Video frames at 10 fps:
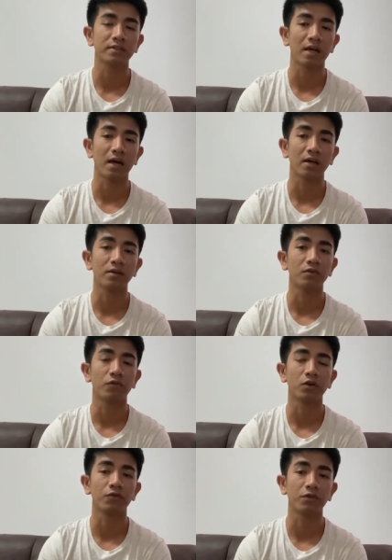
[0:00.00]
uh,
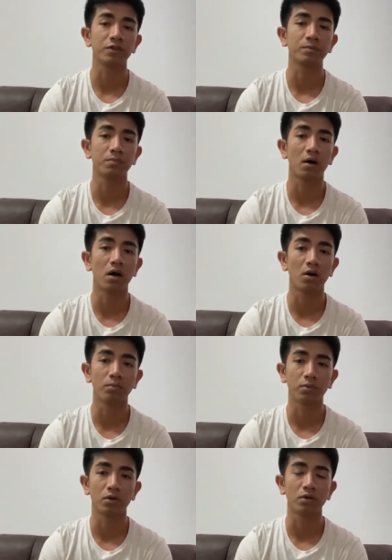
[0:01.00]
for the first bar
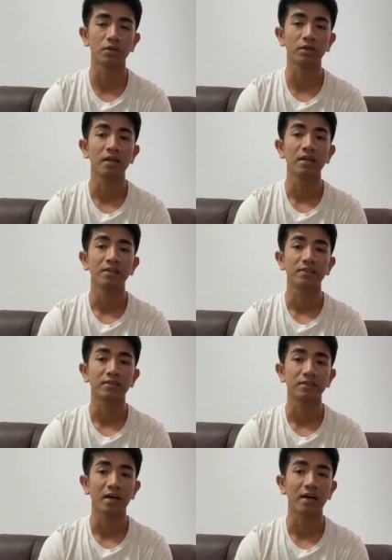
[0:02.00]
burn
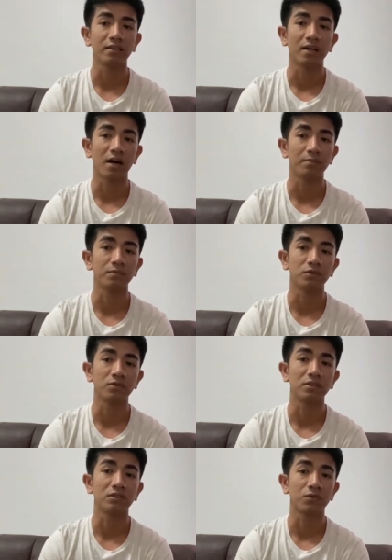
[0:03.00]
sun up to
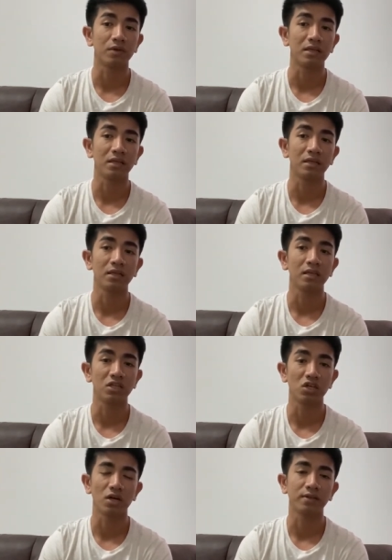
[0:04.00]
the three
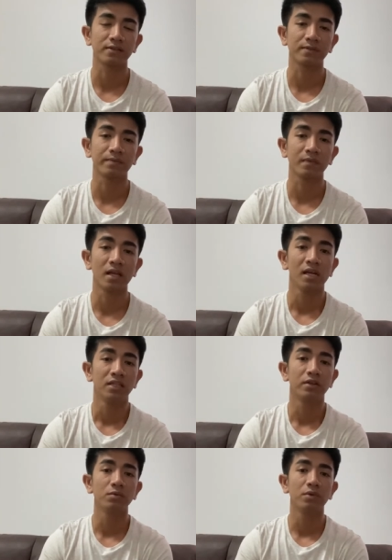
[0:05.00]
years.
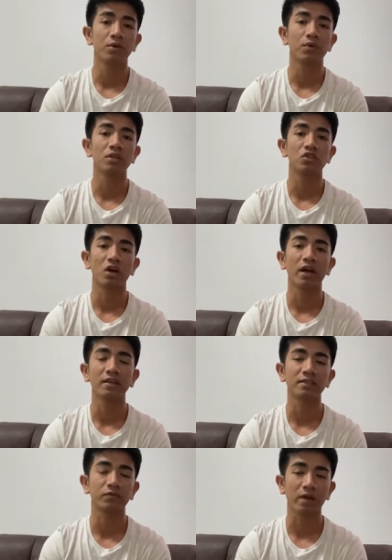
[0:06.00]
Though modern
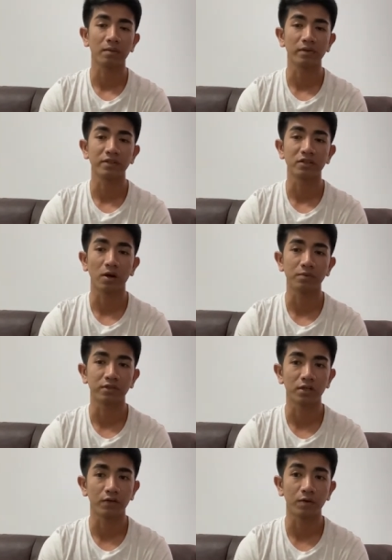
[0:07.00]
Chinese families
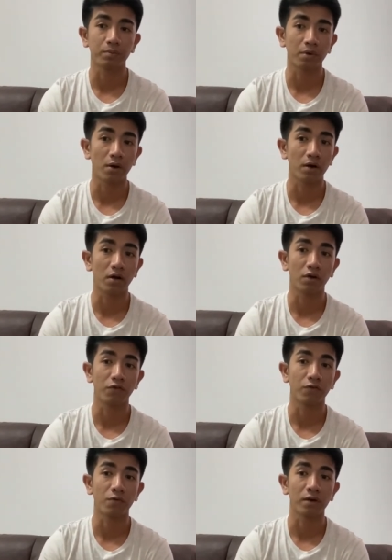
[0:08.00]
observe a period of
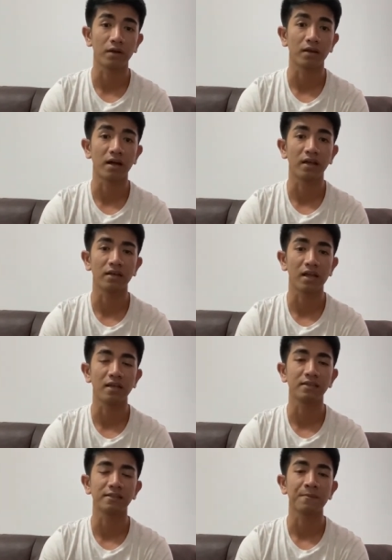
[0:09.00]
49
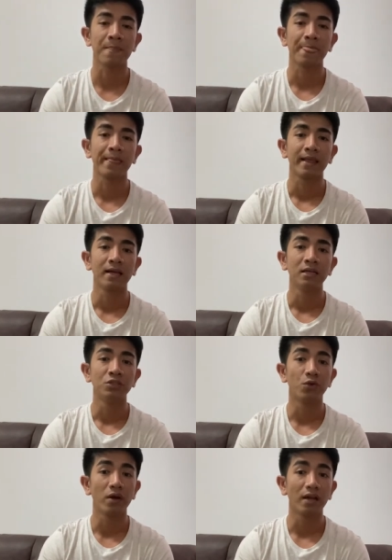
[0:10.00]
days.
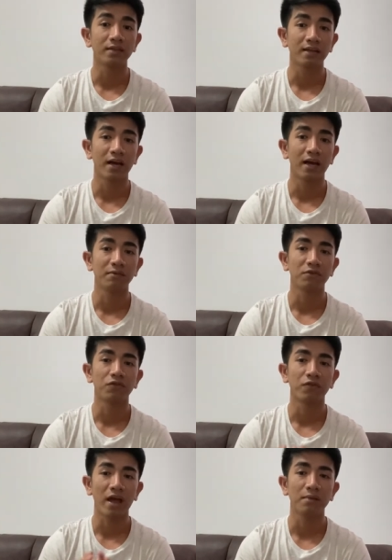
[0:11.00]
During that time, the
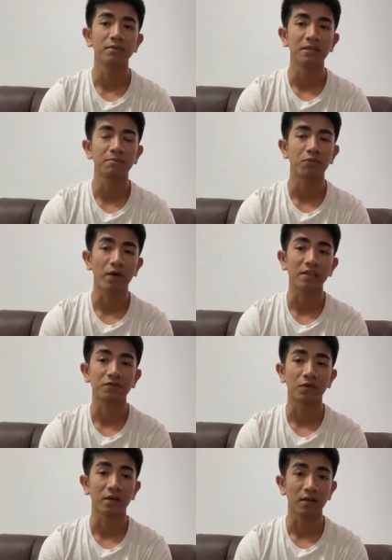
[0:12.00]
family prays
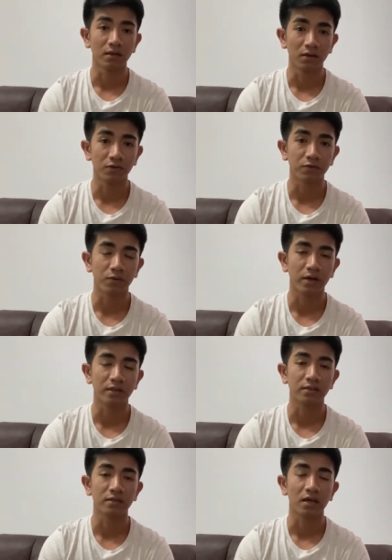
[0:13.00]
for their loved
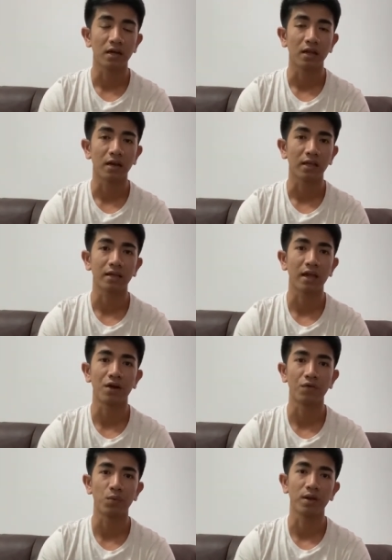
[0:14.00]
ones like
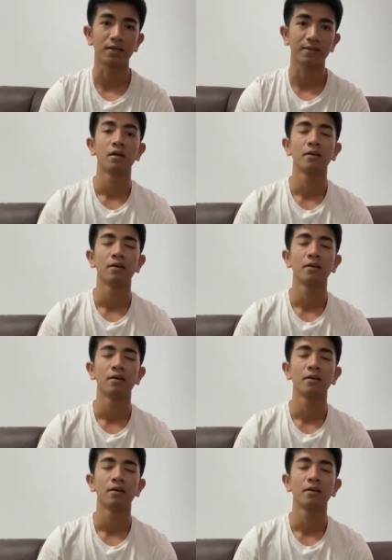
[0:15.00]
every week.